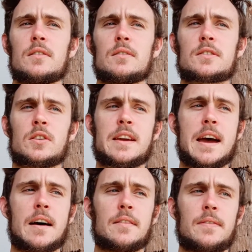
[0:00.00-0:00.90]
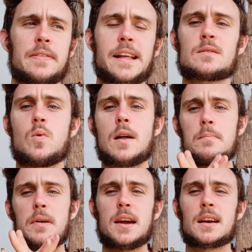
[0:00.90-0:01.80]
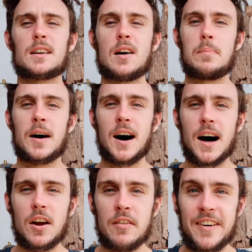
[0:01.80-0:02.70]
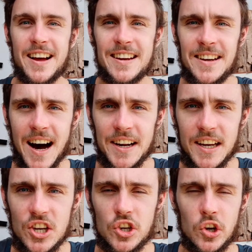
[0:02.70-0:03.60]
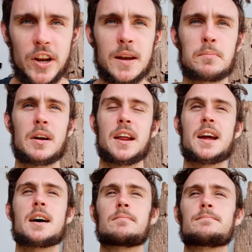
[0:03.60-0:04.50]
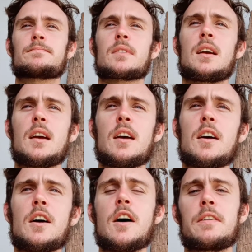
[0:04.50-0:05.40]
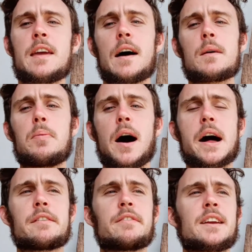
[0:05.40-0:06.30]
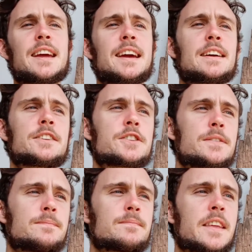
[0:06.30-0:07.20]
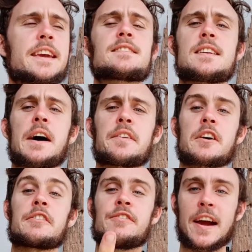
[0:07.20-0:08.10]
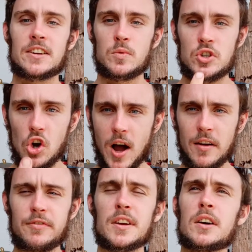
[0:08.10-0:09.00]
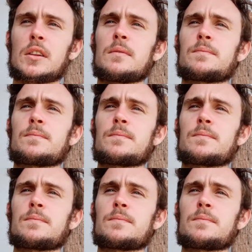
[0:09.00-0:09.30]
So yeah, that's one big part of Nadi Shodhan Pranayam. The other part of it is, here's the other effect which I feel.